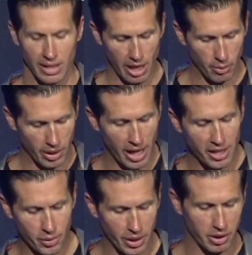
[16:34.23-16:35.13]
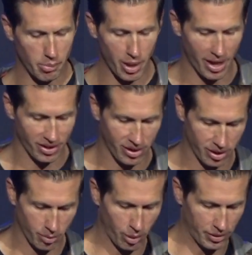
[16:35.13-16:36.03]
Now, when eights are at their best,
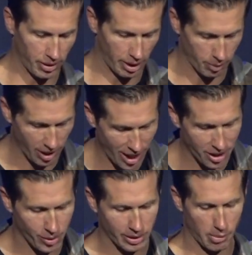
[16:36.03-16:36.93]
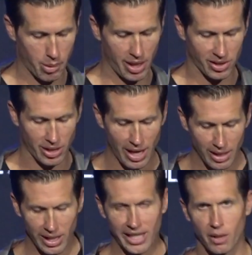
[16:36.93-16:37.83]
this is what they're like. When eights are at their best,
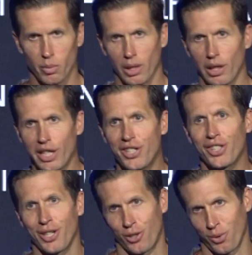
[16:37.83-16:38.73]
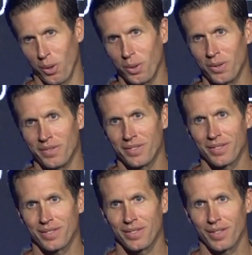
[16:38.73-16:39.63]
they can release control.
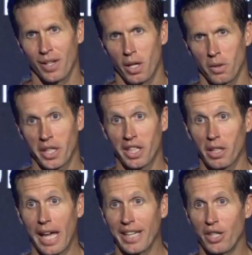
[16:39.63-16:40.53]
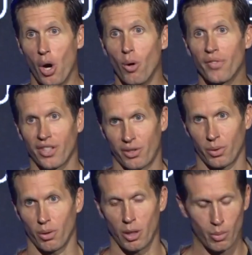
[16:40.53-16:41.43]
They can let go of
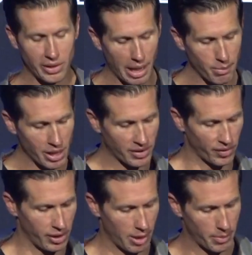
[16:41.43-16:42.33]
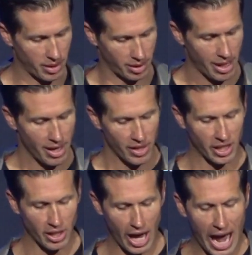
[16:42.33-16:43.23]
control. And what that means for them is they
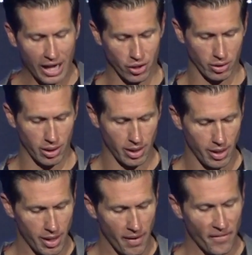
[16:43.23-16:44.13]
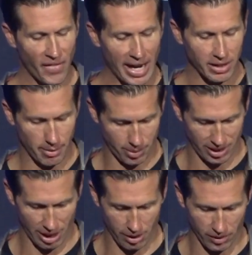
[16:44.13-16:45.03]
can actually find
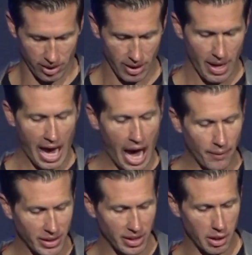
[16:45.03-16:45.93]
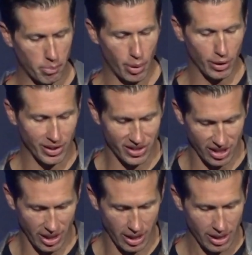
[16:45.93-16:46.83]
themselves having the
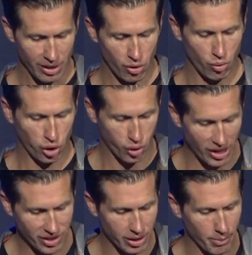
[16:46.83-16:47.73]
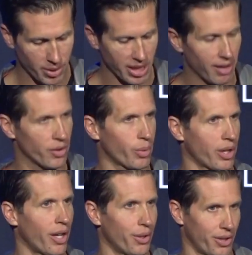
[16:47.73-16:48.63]
ability to trust themselves
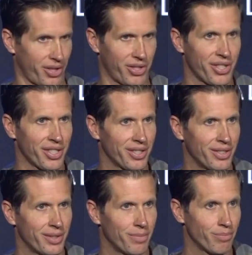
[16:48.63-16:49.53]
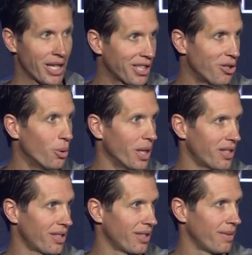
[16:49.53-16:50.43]
with others. They could do
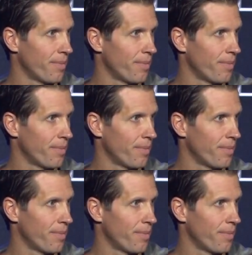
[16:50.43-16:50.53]
it.